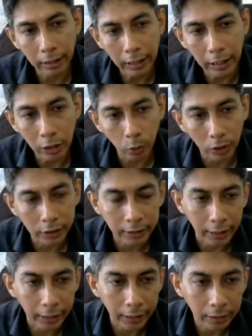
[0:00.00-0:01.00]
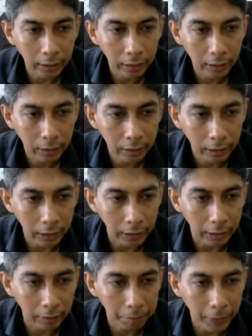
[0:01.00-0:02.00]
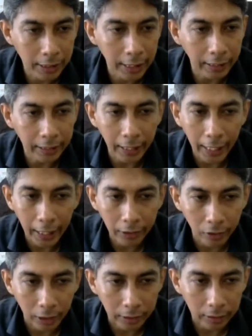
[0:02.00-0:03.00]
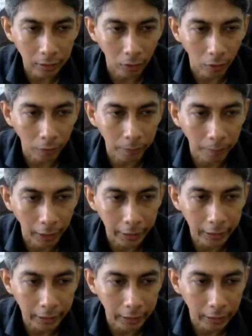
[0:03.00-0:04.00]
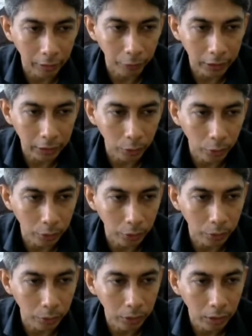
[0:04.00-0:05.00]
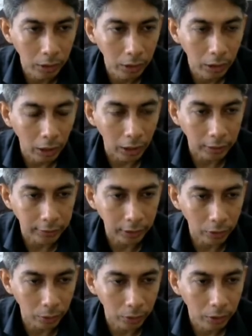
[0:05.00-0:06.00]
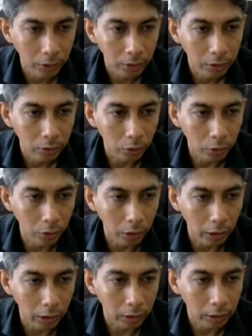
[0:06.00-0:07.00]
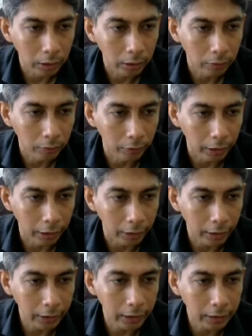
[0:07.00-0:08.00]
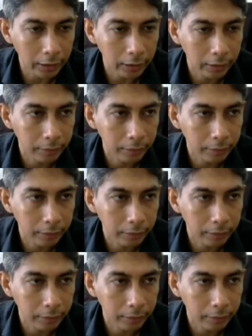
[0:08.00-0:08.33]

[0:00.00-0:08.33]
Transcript: equal sign here, means that the address of my data will go to R0. So when I run this,